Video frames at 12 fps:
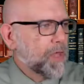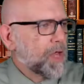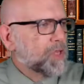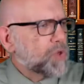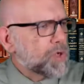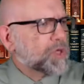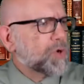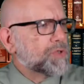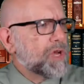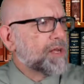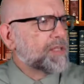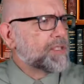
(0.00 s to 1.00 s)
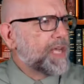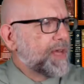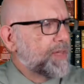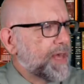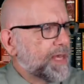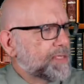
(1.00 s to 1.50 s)
George goes on to say
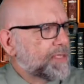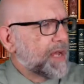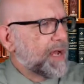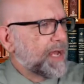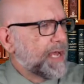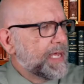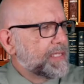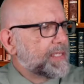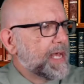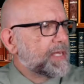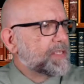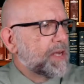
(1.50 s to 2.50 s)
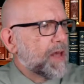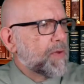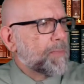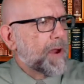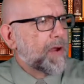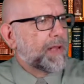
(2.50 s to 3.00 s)
this. He says another
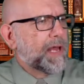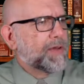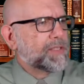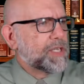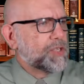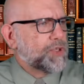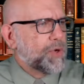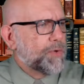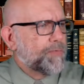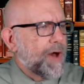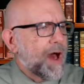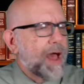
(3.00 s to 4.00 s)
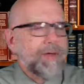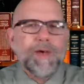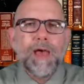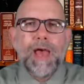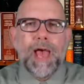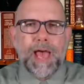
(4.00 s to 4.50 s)
parallel is in Jude
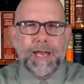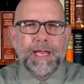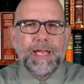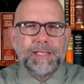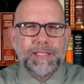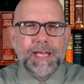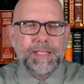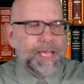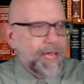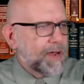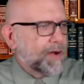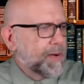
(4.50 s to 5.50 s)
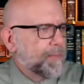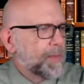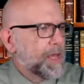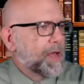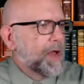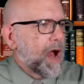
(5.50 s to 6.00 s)
5. And he says here,
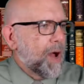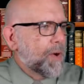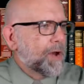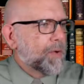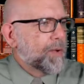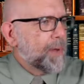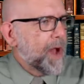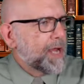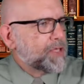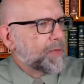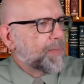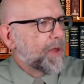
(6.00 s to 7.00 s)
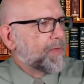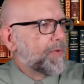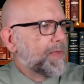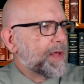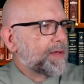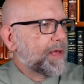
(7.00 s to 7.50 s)
I want to remind you, brethren,
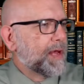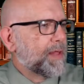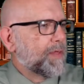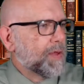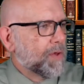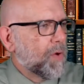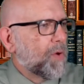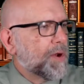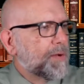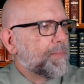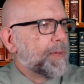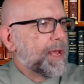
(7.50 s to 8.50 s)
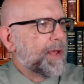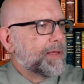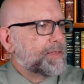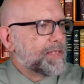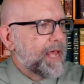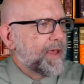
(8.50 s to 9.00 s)
that the Lord
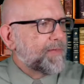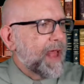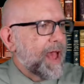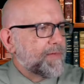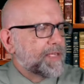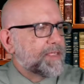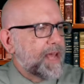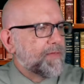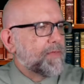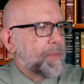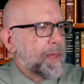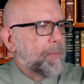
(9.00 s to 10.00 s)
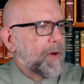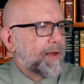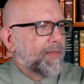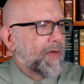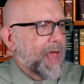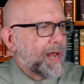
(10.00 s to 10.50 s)
having saved the people out
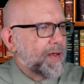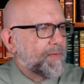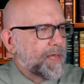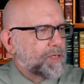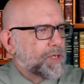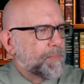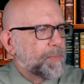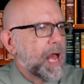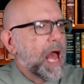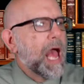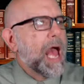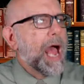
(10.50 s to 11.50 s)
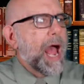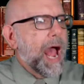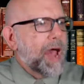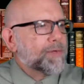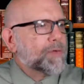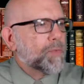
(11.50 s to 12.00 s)
of the land of Egypt,
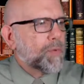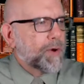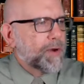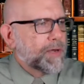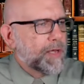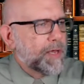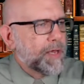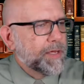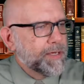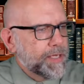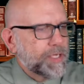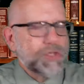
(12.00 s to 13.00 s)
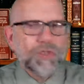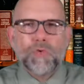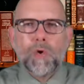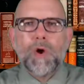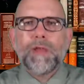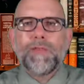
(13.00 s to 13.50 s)
afterward
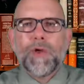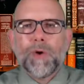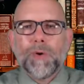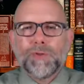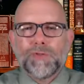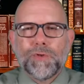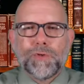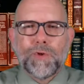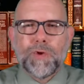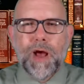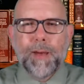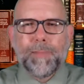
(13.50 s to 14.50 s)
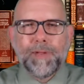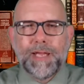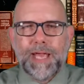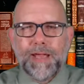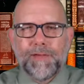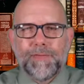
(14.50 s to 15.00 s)
destroyed those who do not
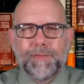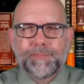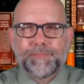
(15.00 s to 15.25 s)
believe.